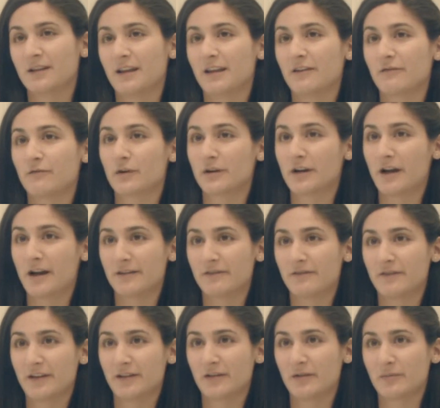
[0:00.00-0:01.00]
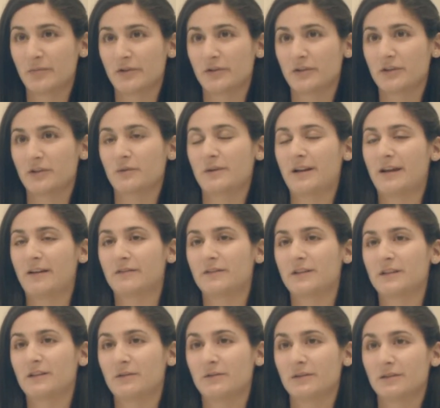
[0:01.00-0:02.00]
If we're not available, you would have
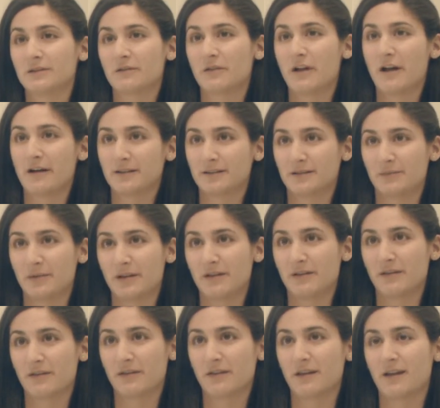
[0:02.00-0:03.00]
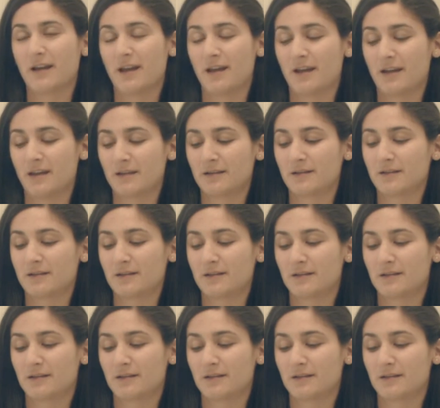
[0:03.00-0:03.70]
to use the locksmith and